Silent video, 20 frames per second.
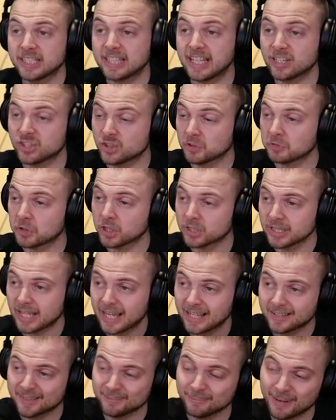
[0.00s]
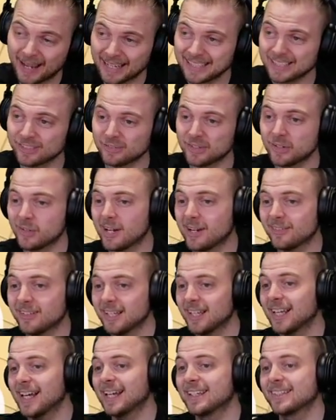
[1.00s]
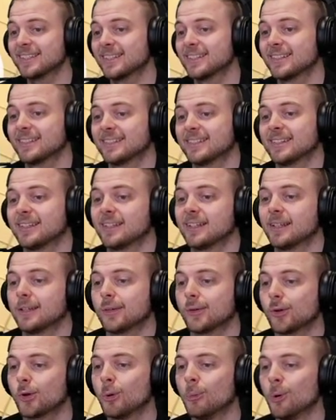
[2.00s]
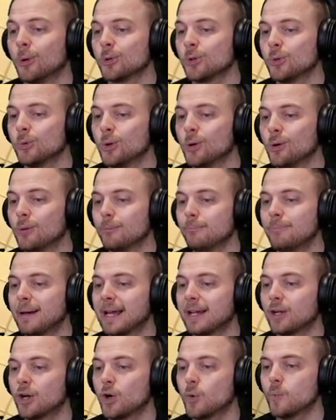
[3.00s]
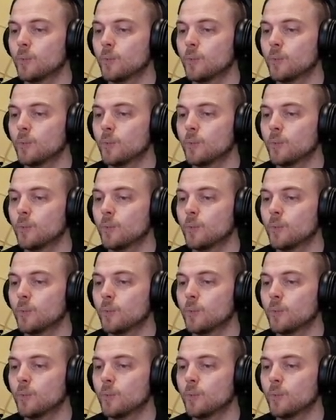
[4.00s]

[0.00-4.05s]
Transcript: let stuff go to their heads massively around here, guys. Come on, you lot. Back on